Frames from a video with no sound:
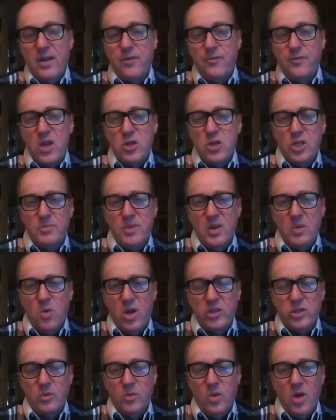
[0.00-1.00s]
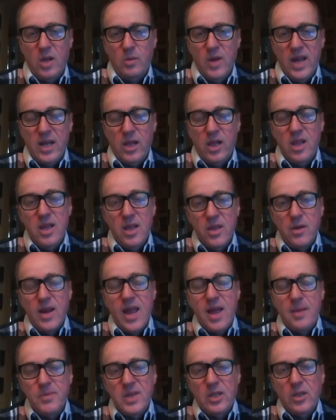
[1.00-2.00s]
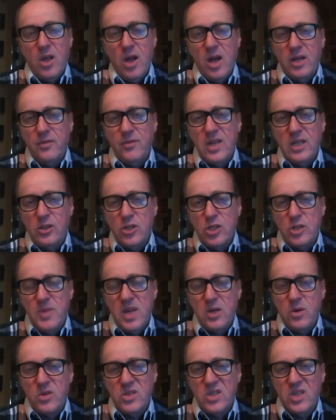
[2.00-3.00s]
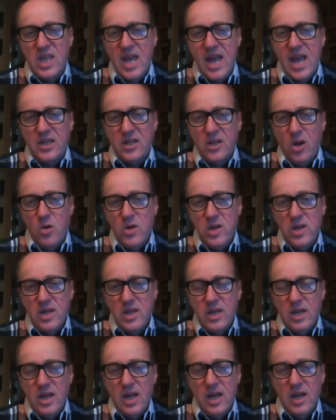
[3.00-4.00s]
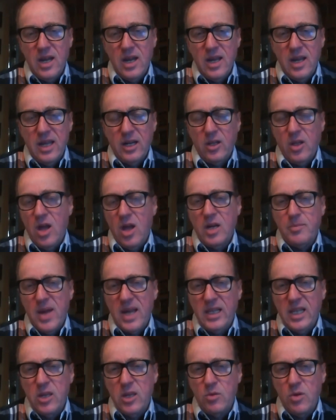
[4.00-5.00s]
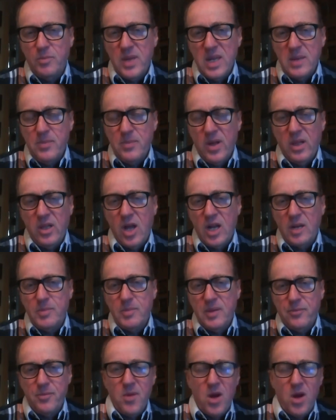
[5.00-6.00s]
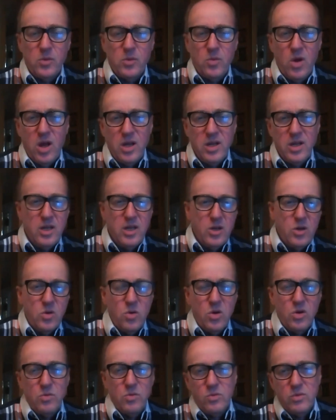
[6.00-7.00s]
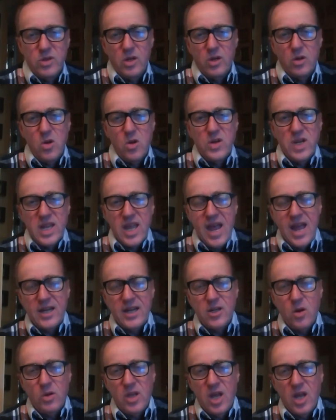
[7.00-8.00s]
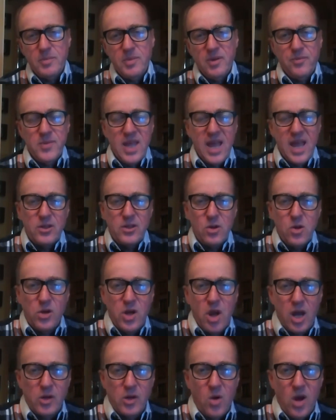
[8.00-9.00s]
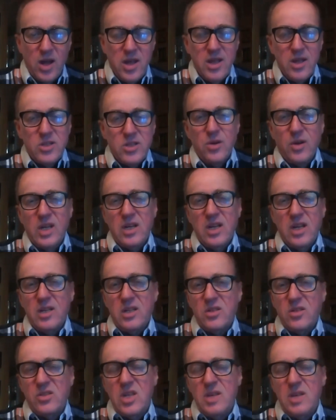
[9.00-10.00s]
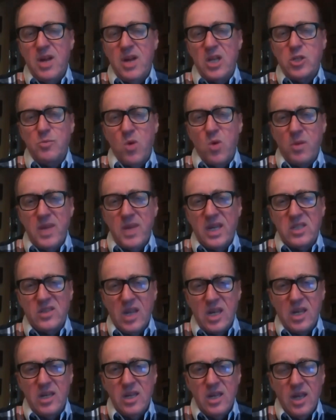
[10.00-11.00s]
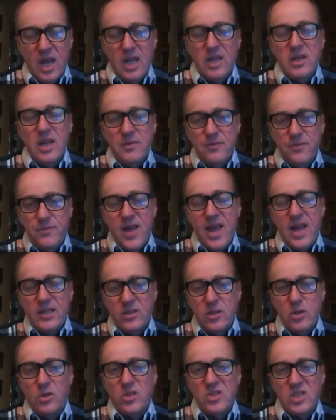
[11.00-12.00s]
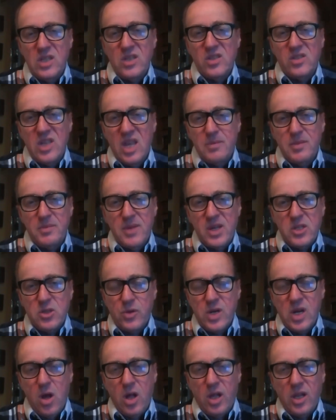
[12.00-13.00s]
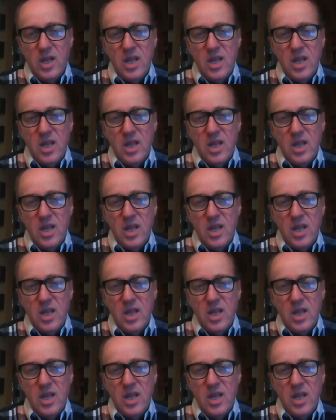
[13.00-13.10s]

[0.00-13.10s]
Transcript: French should be wall to wall, well, there have to be a lot of English speakers in Gatineau, and a lot of bilingual people, a lot of people from Ottawa who will go to Gatineau, a lot of people from Gatineau go to Ottawa. So you're going to see much more mixing. And in fact, you'll see the same in Montreal.